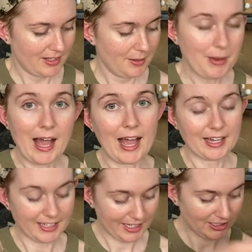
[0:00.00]

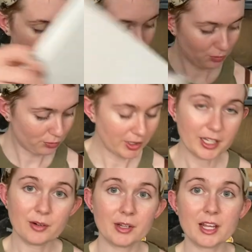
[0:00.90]
Packaged
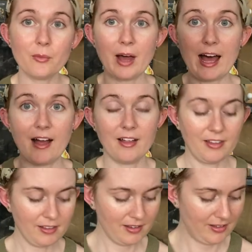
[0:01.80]
really, really
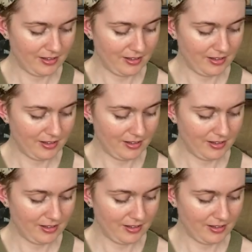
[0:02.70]
well.